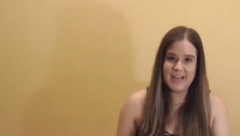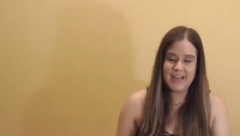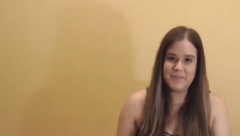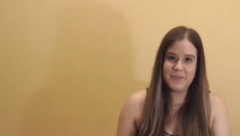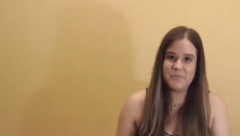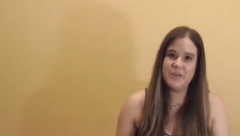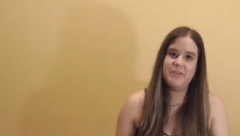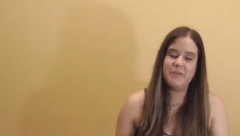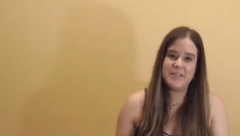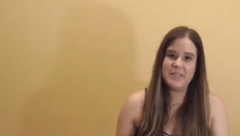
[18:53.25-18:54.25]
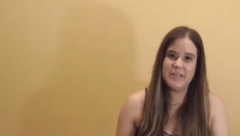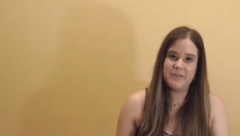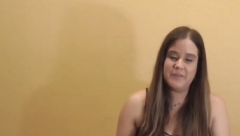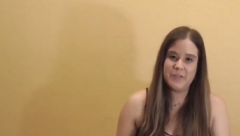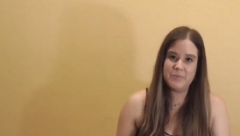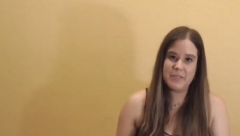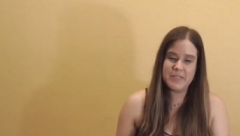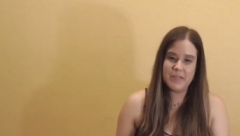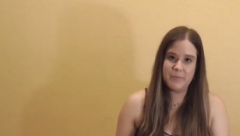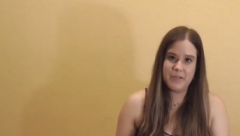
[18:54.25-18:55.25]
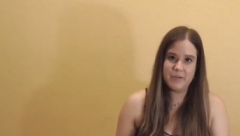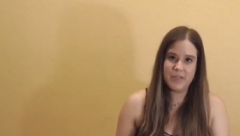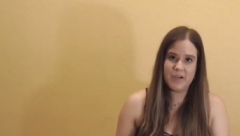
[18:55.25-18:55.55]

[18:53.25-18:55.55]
If this reading resonated for you, please let me know in the